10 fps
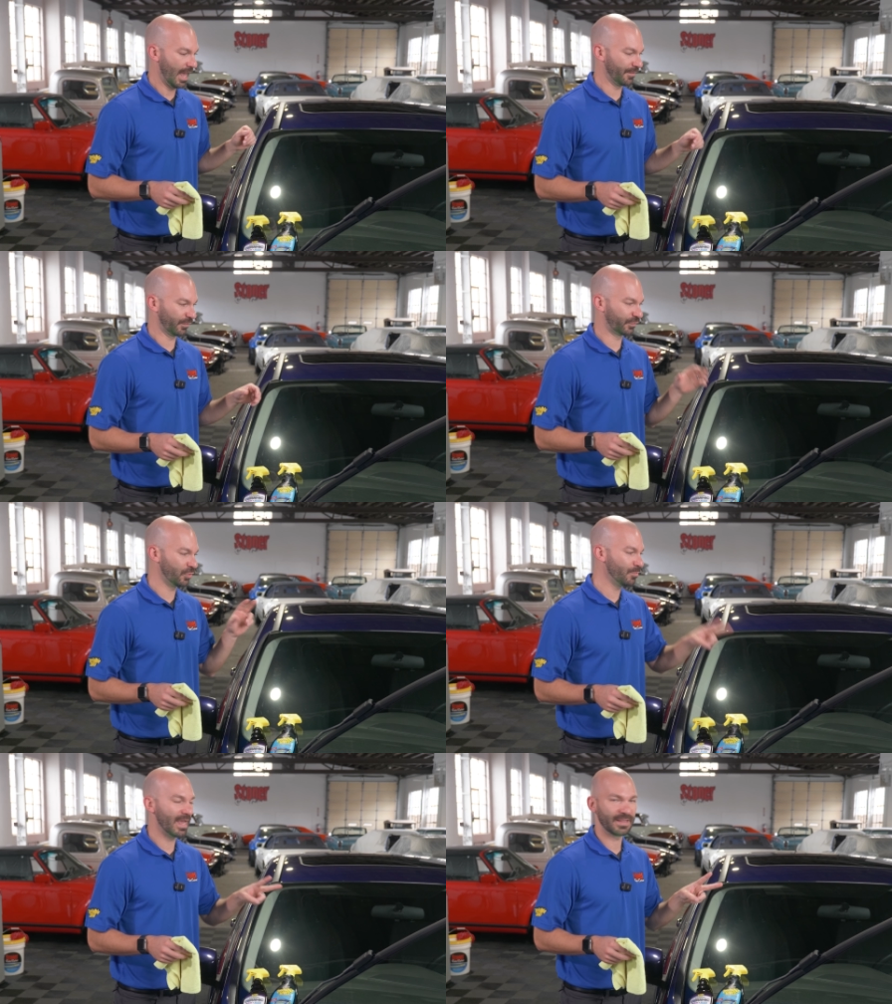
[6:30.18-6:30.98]
And there's
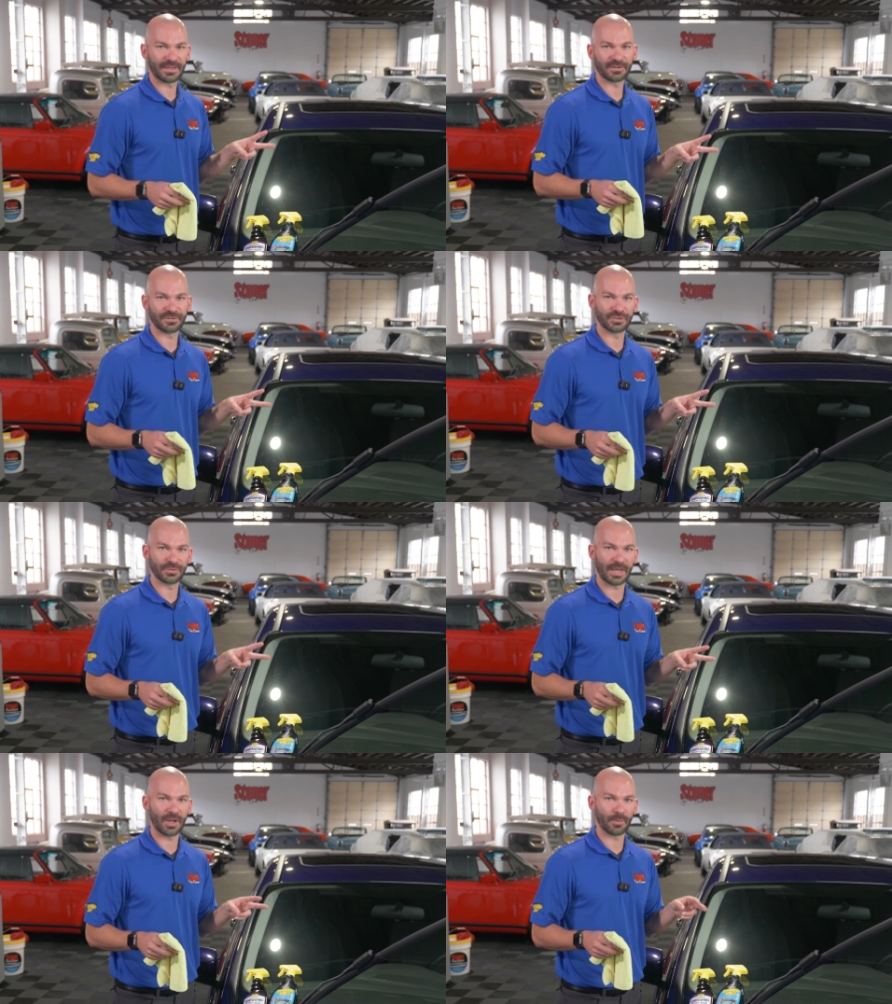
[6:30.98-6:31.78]
two main things you can
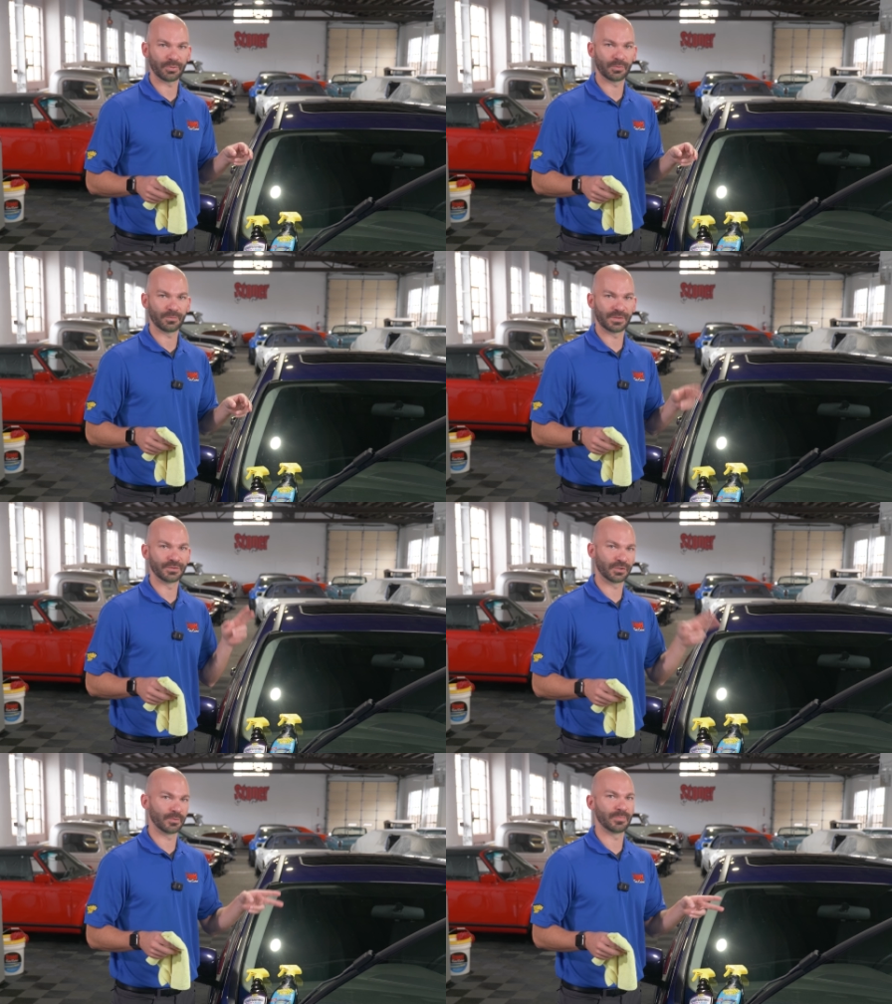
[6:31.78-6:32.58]
do to help
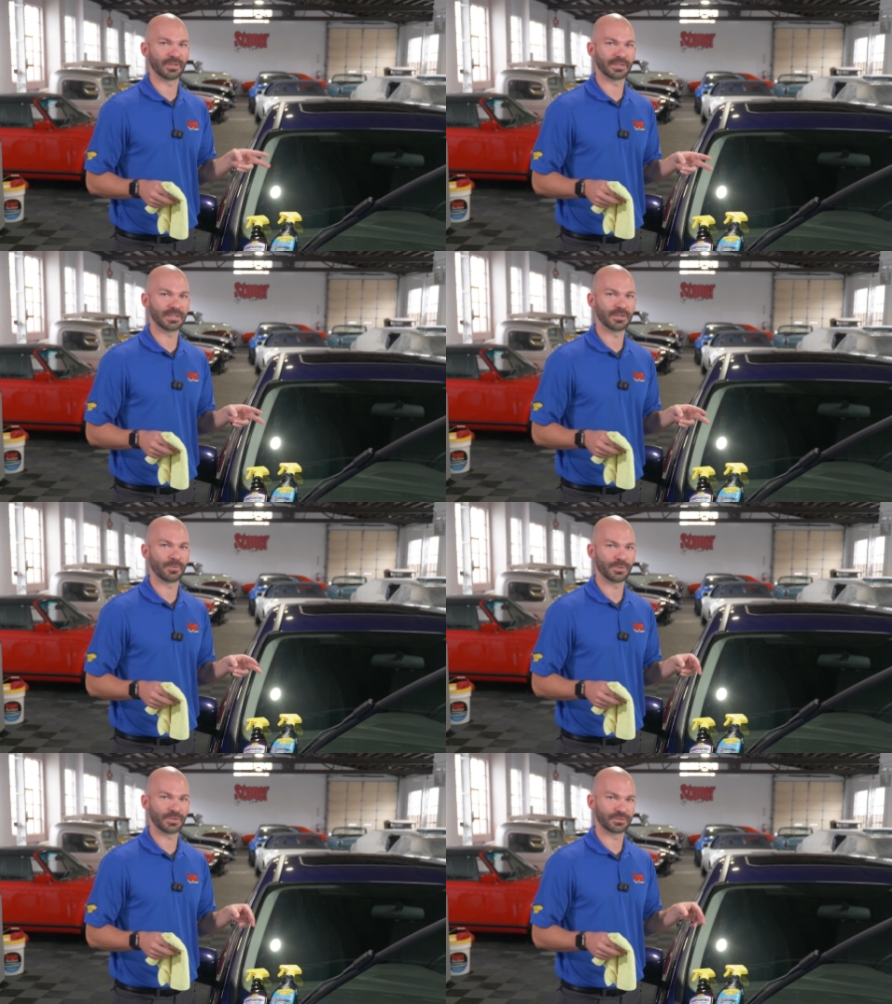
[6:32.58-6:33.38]
the durability
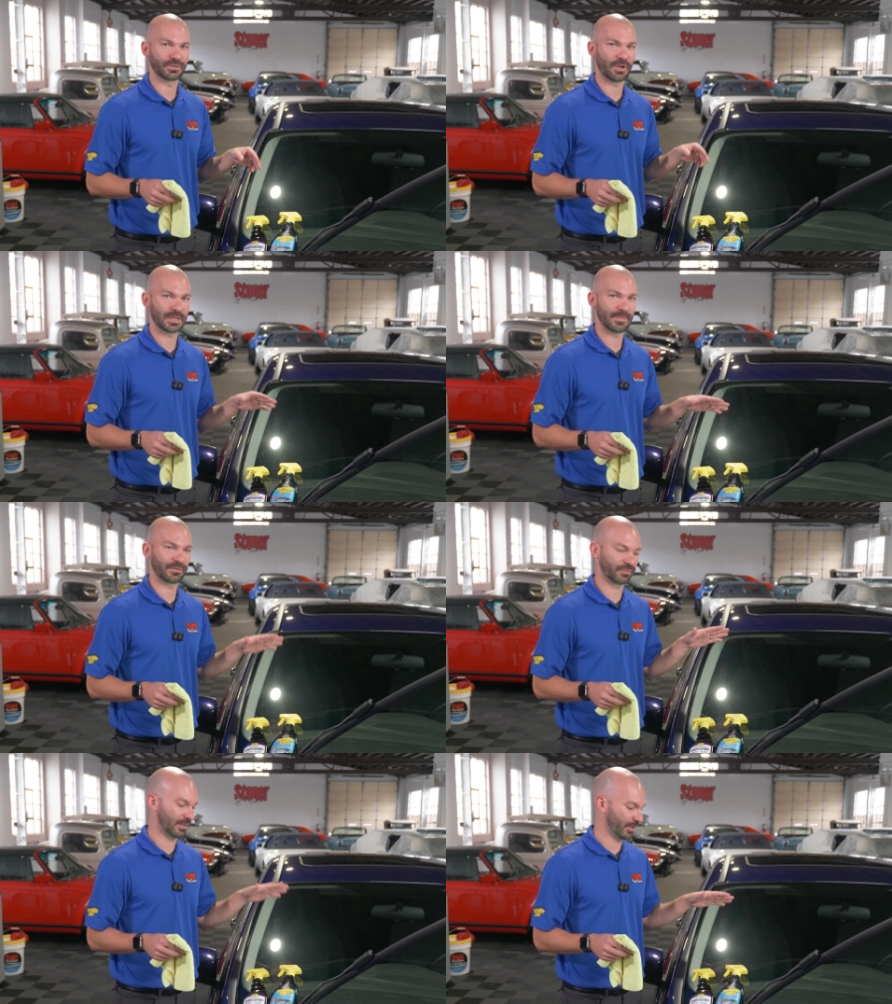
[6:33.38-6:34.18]
when you're talking
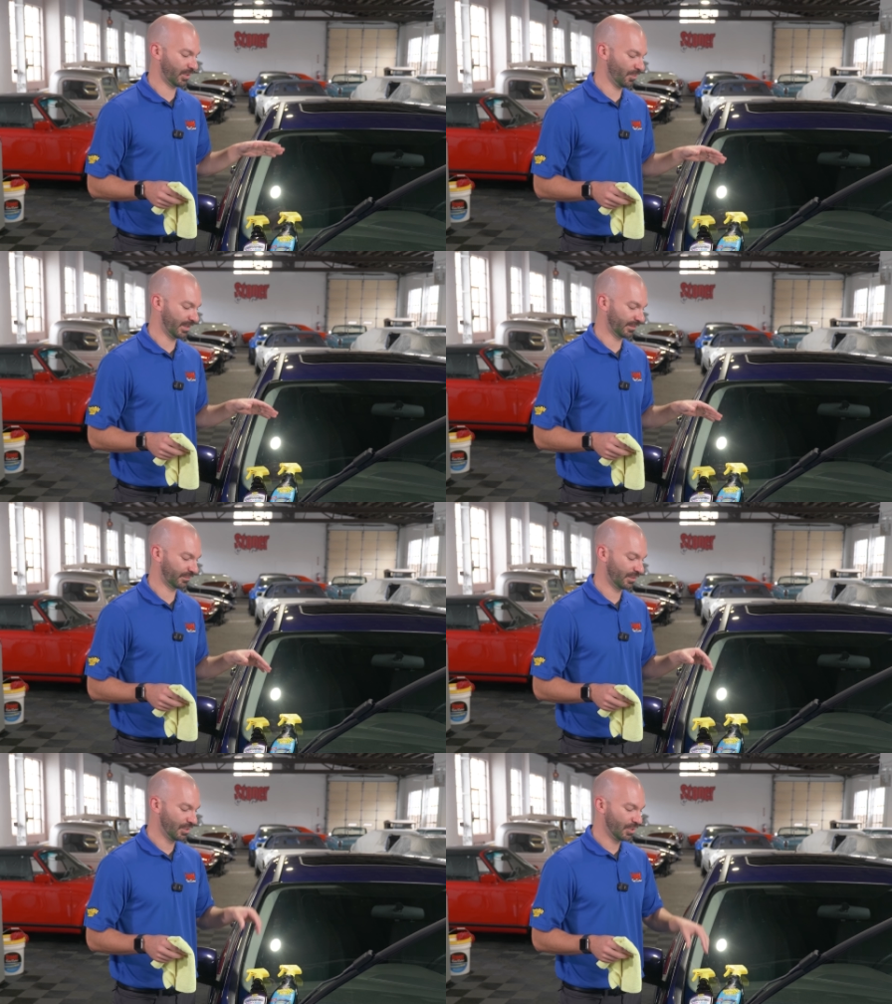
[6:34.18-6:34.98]
about ceramic coatings.